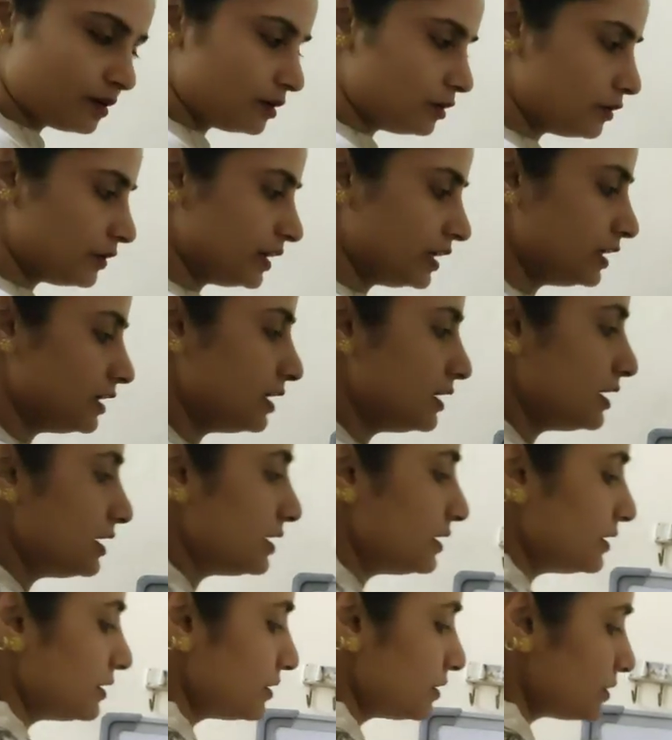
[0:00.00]
Alright,
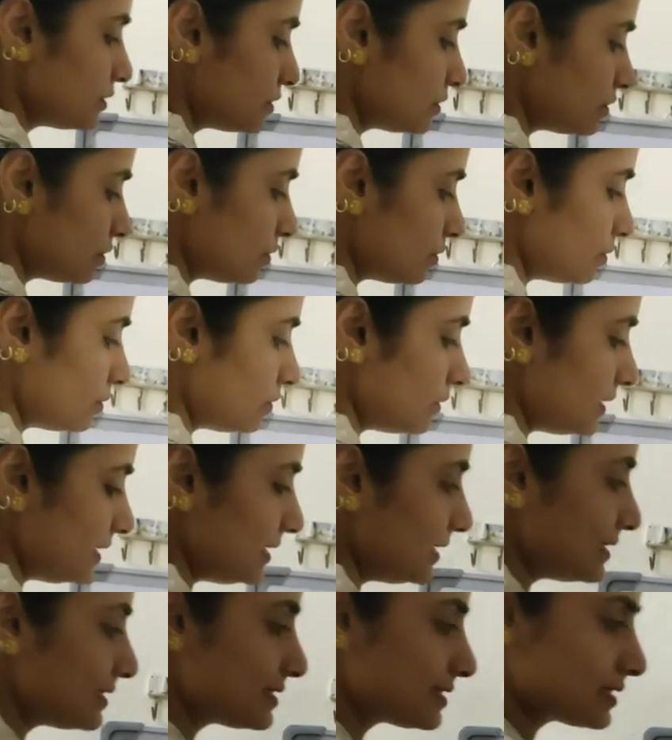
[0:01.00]
so
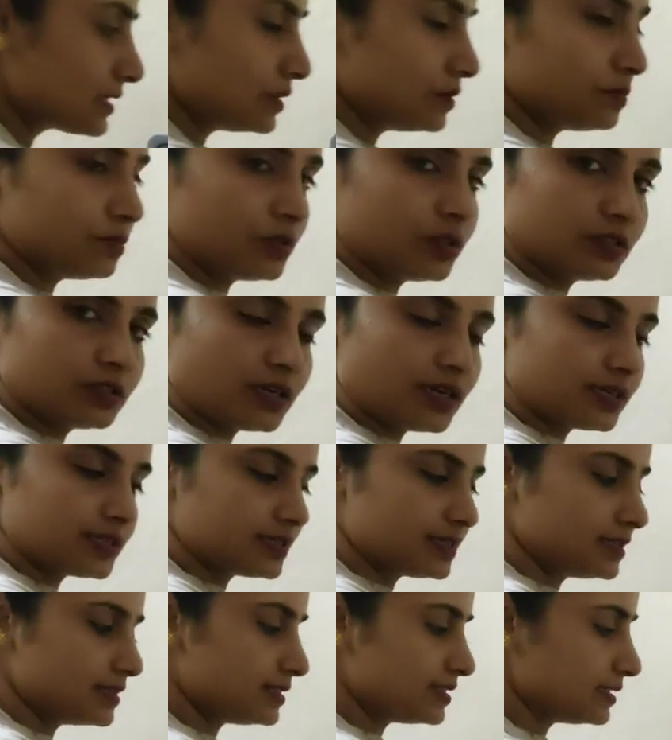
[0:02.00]
let's convert a
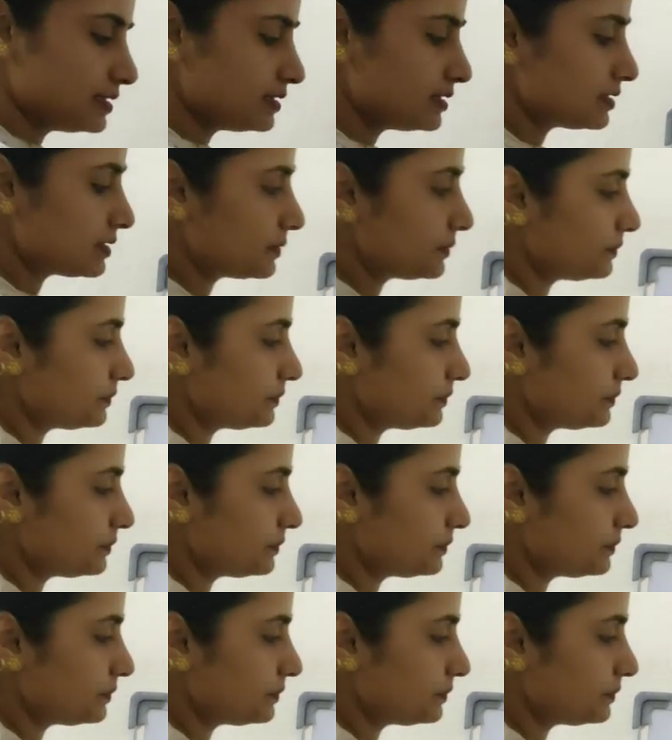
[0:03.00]
sentence.